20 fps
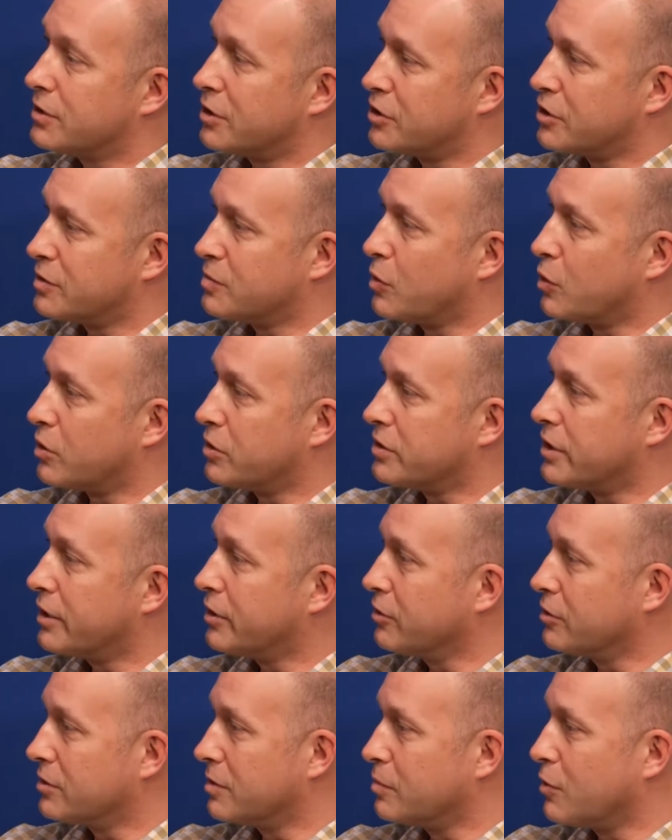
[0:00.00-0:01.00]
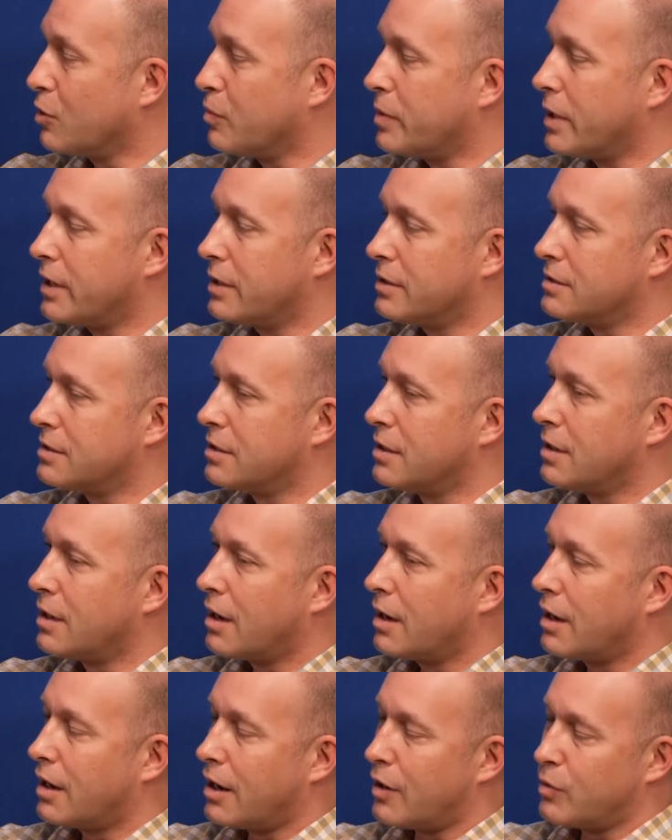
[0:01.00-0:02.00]
such as motorcycles and mopeds,
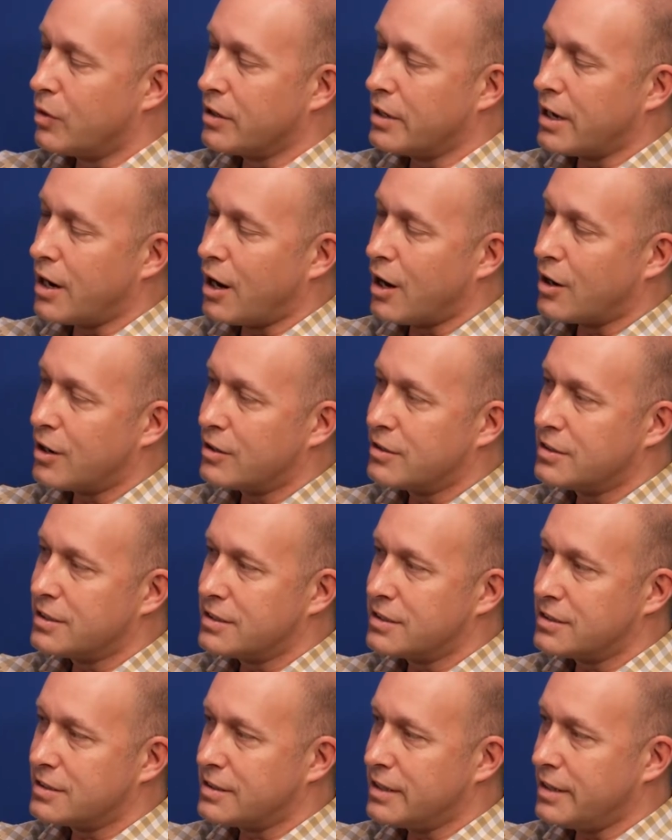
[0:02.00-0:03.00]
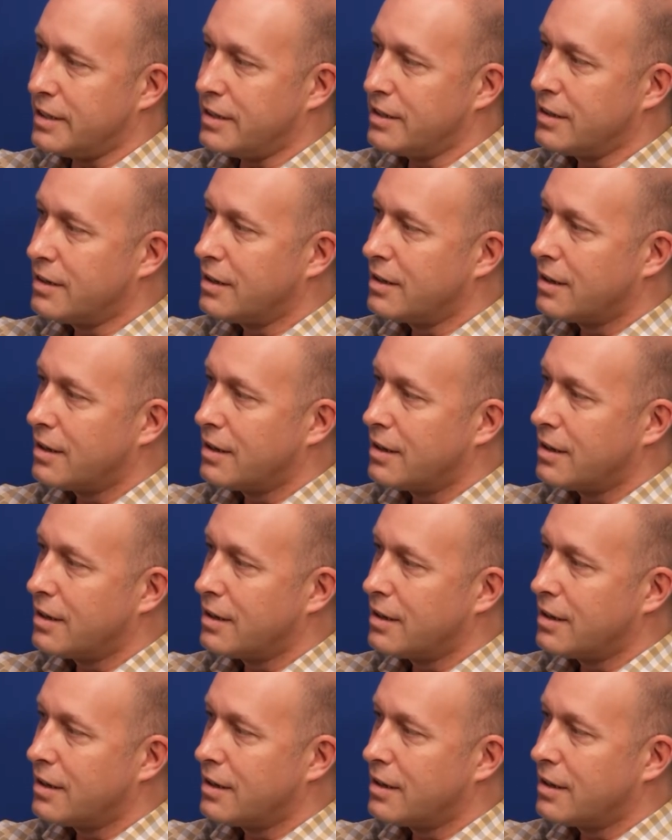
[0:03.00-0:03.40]
are really hard to see.